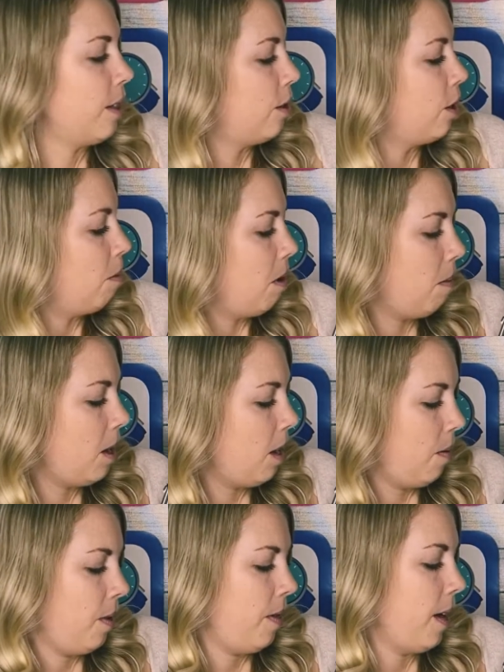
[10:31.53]
So maybe
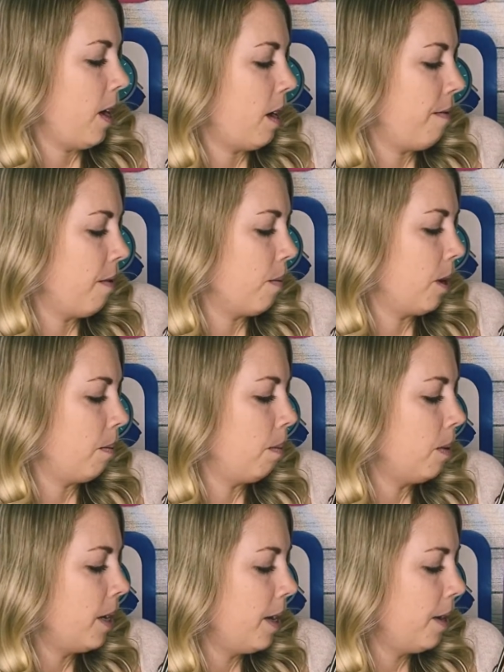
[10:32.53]
we think of the word
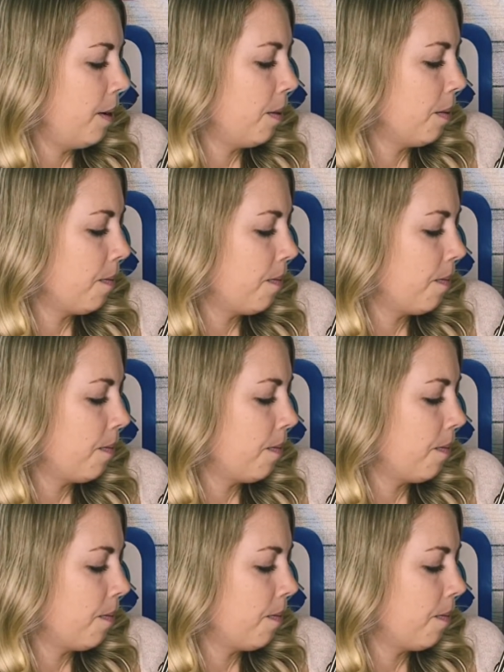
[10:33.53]
blue